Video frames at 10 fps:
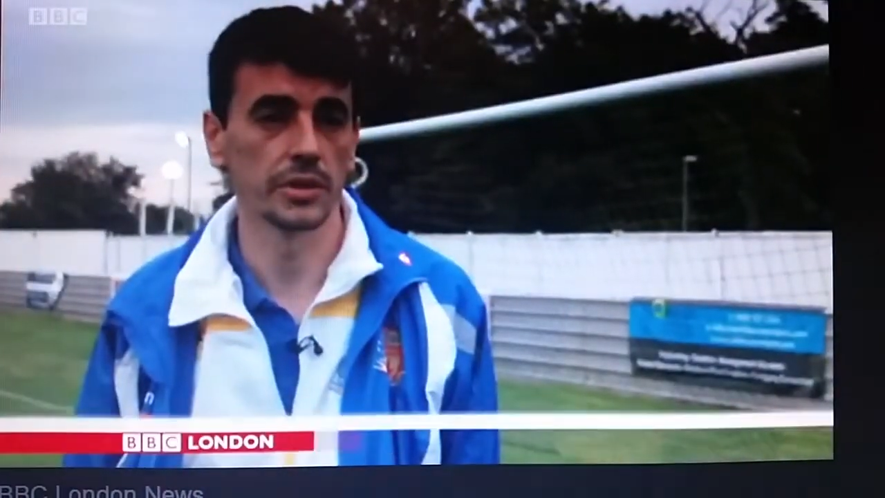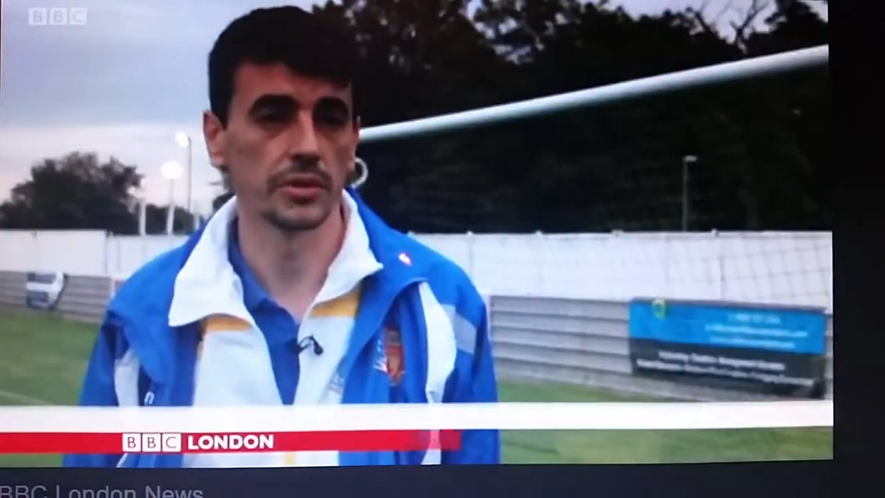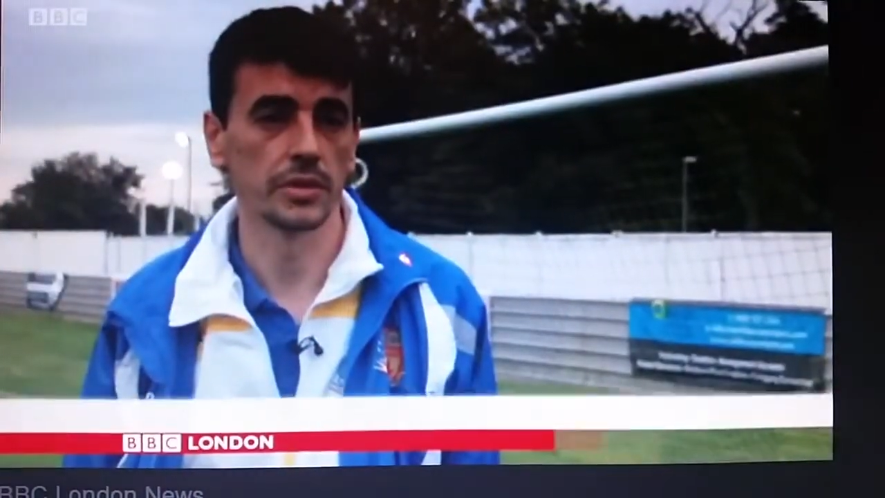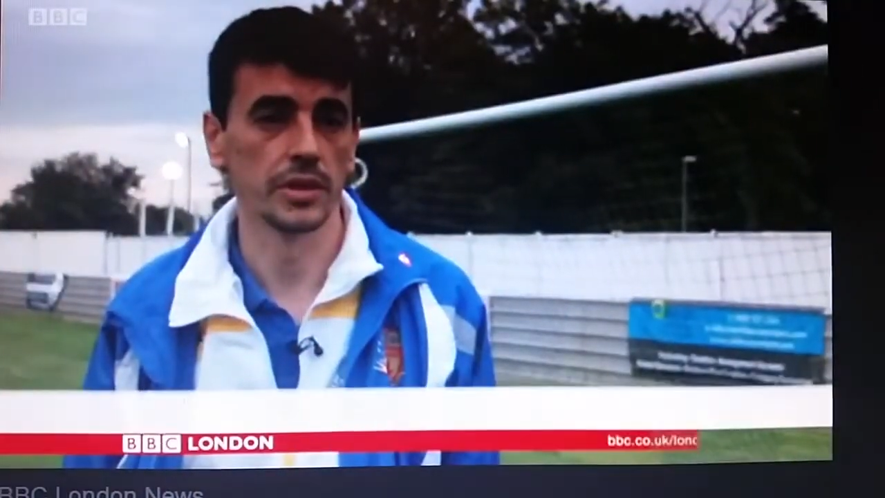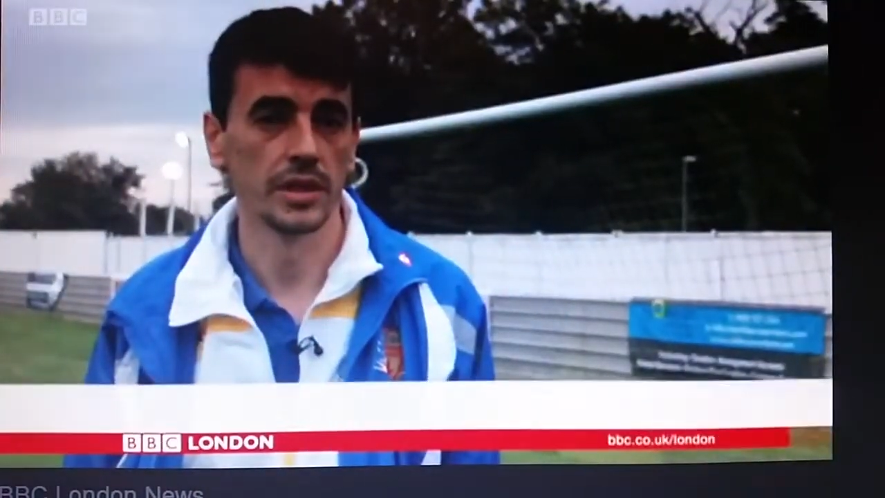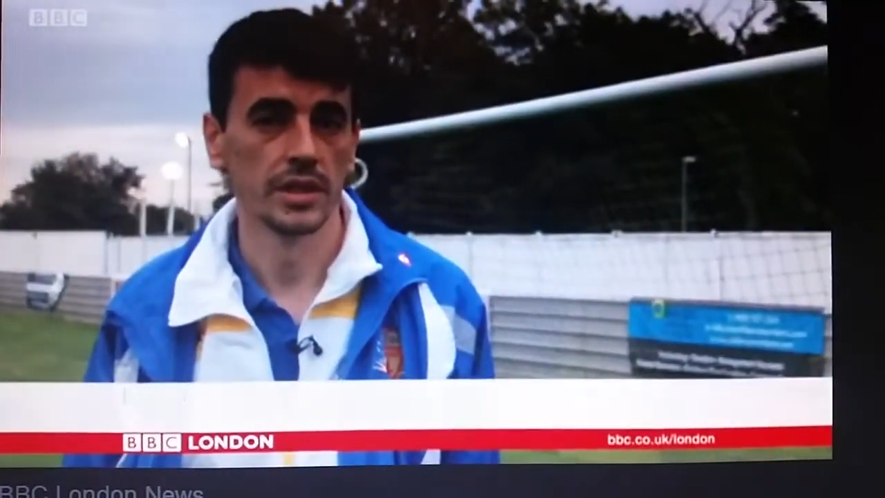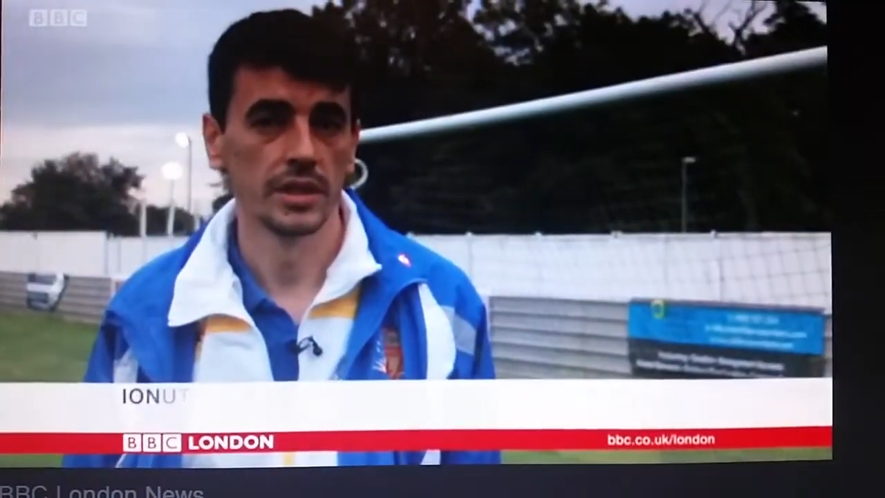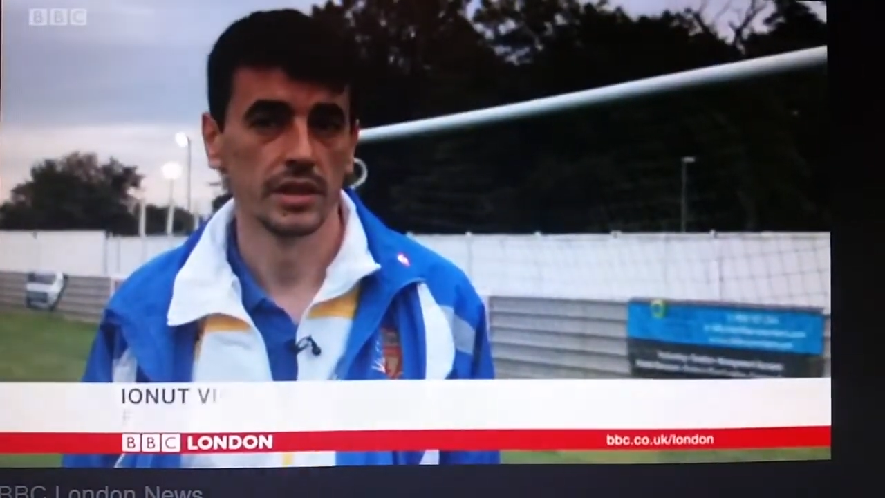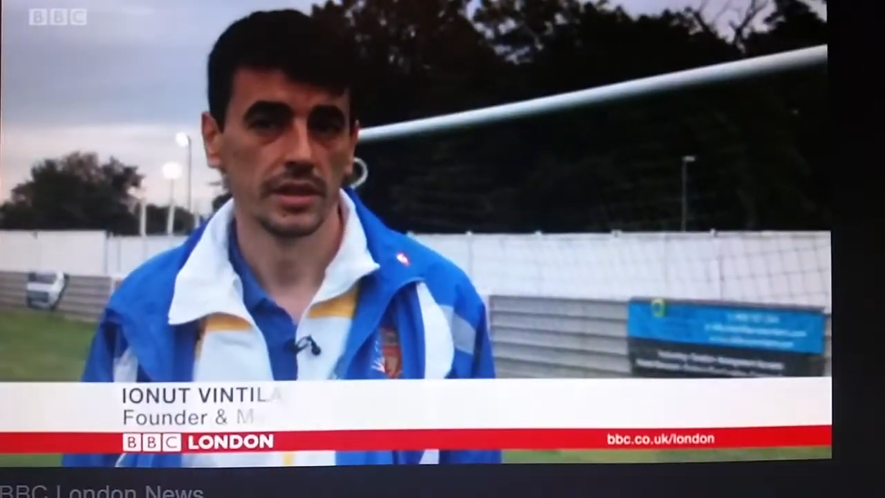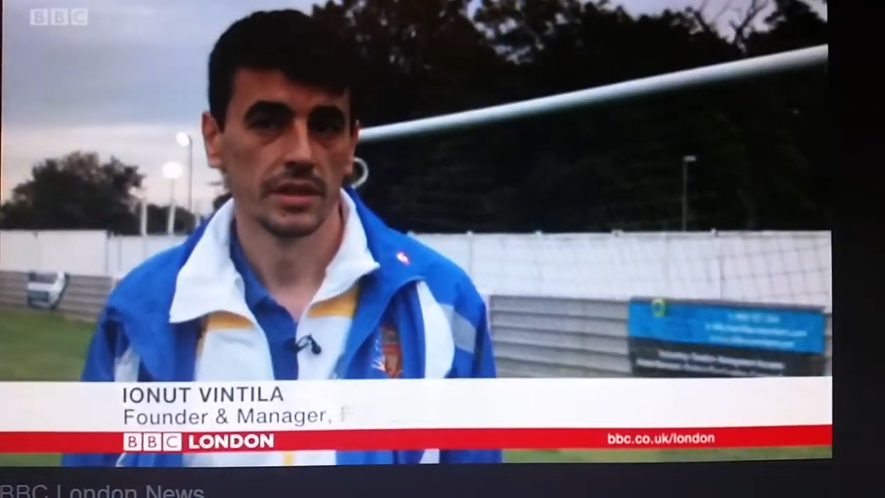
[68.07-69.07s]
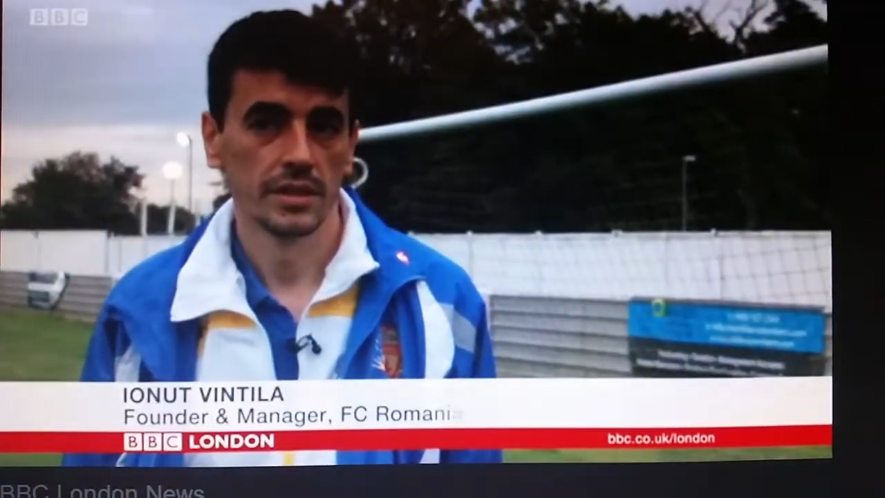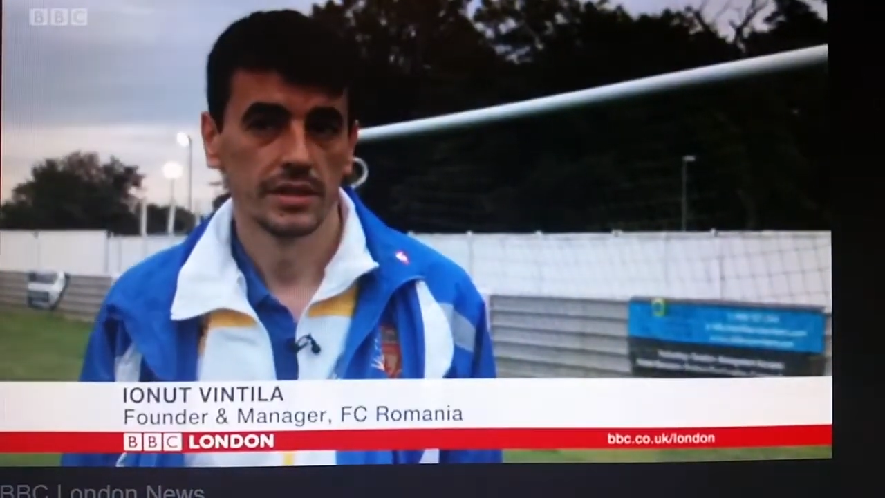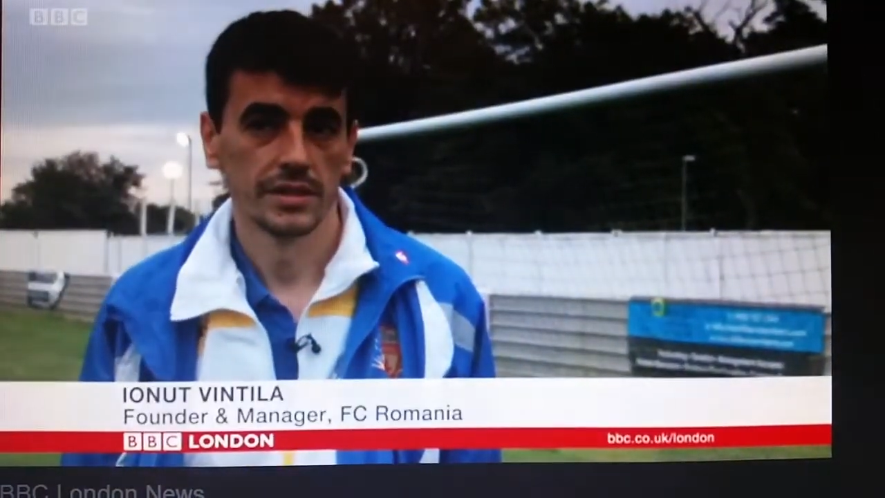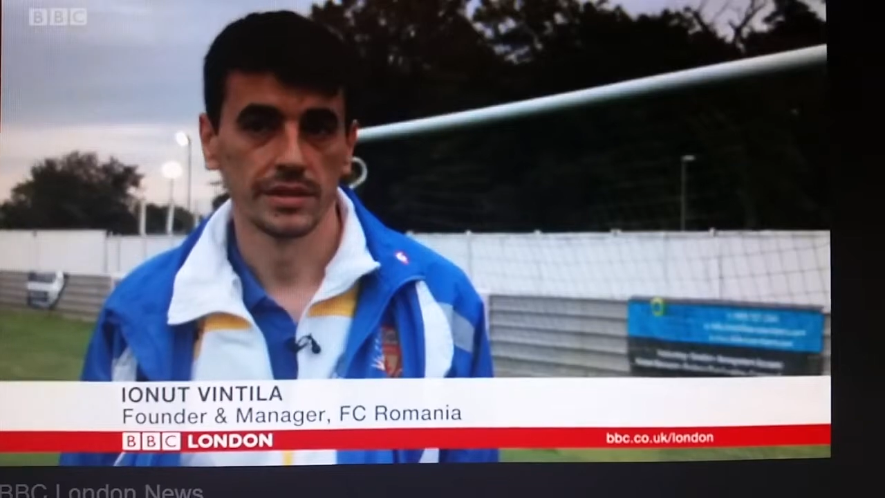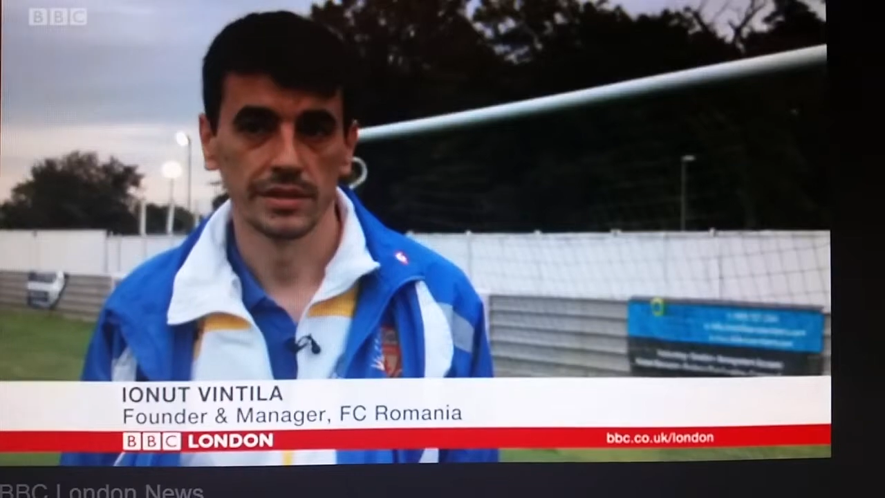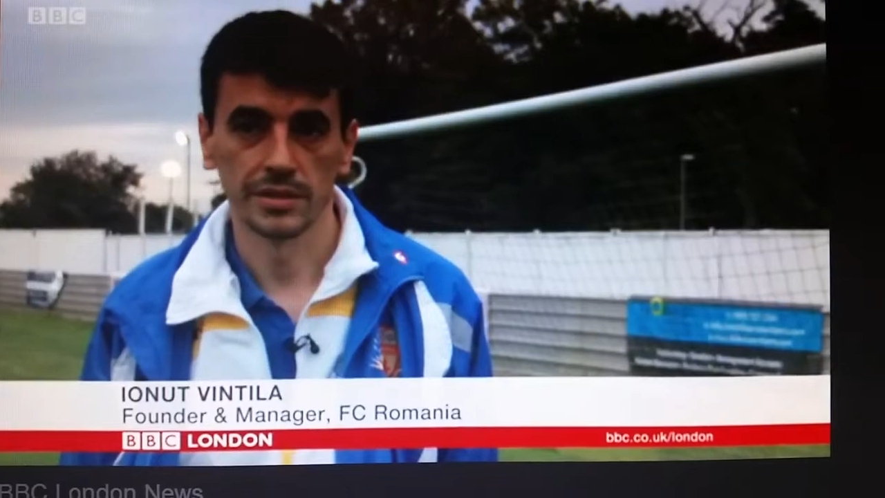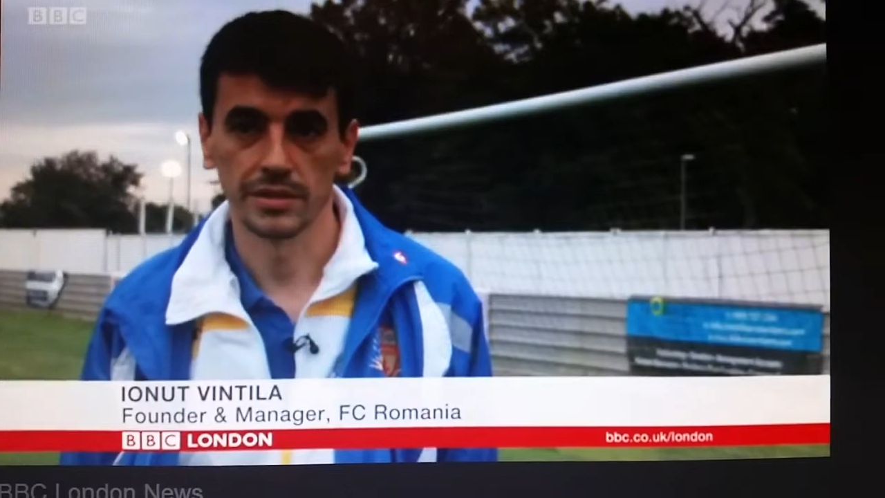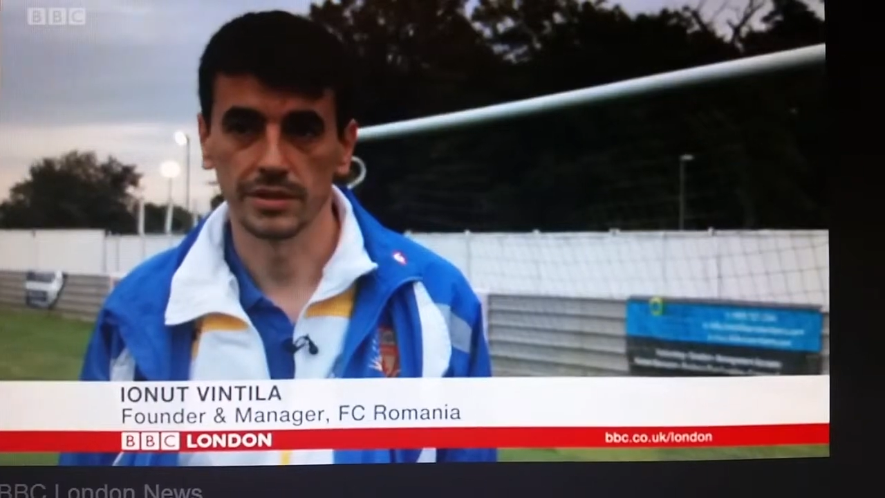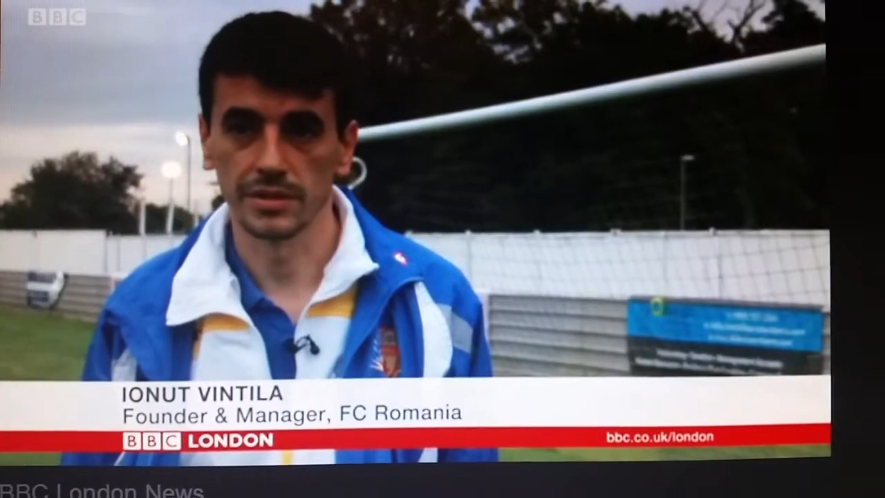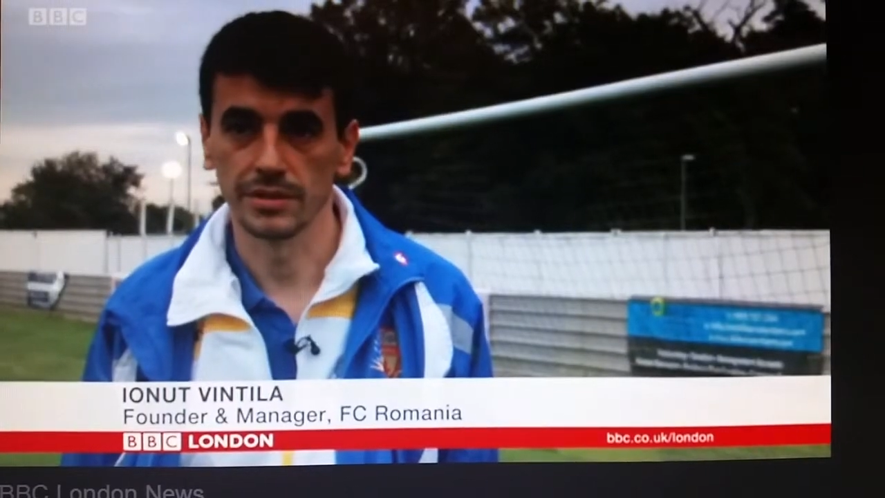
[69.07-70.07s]
true.
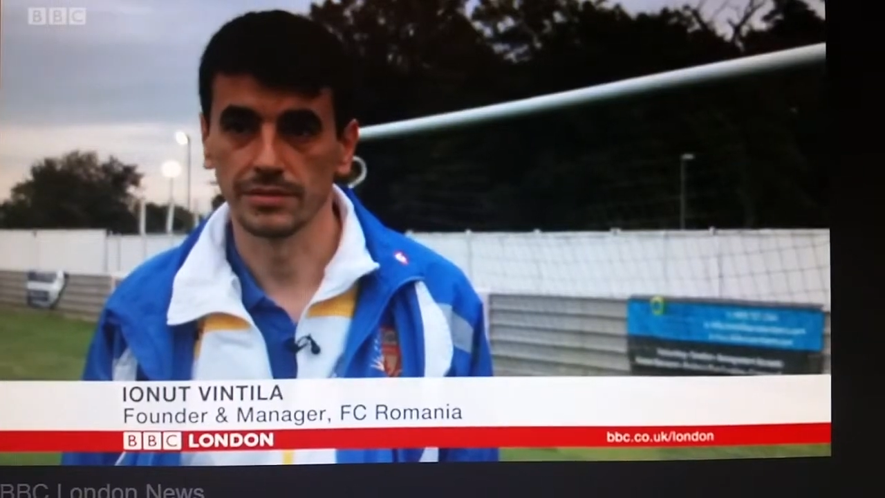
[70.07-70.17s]
So